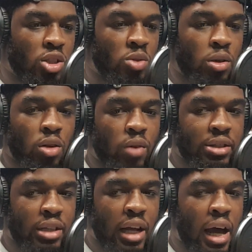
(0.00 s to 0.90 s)
she went to
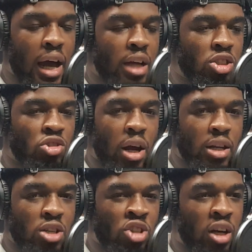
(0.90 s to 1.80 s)
arrest the guy. He
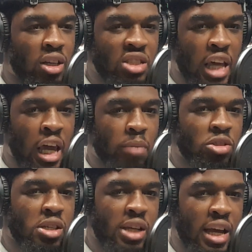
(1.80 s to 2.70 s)
tried to escape.
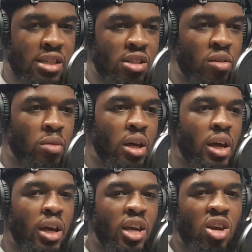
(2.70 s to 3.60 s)
She tased him.
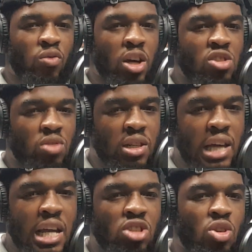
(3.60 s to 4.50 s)
He wrestled the
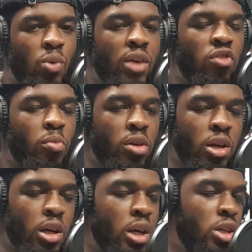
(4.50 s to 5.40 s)
taser away from
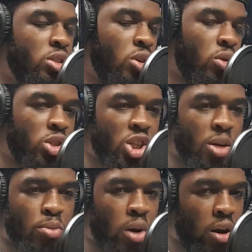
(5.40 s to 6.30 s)
her. So she
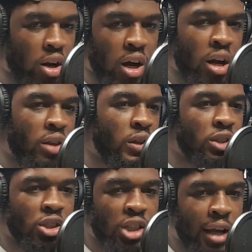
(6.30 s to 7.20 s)
pulled out a gun and then
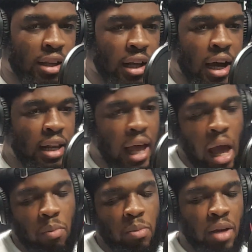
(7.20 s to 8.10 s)
she shot the guy in the
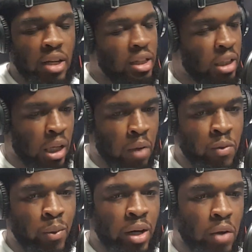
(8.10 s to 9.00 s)
abdomen. He lived
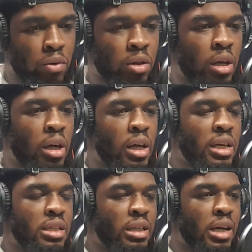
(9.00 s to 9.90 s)
or whatever.
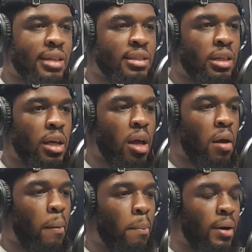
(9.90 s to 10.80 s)
He's in custody.
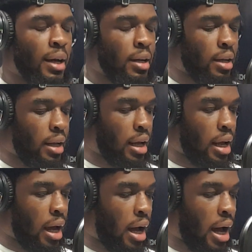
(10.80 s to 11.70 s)
But
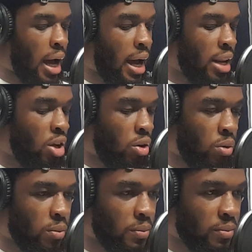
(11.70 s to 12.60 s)
I
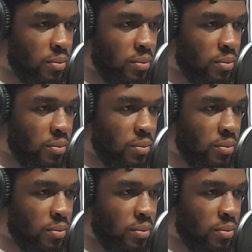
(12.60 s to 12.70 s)
don't.